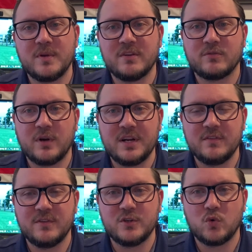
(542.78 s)
a free
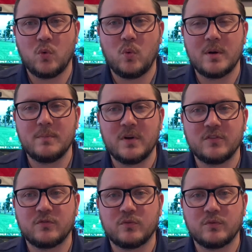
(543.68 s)
individual, one
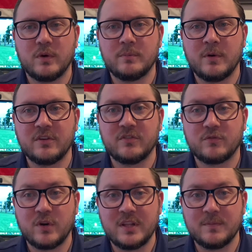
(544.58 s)
must
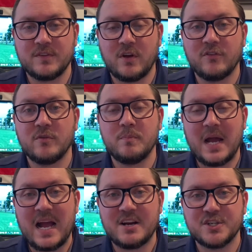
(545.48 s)
free themselves of
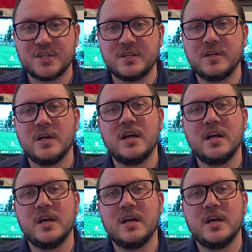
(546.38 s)
passion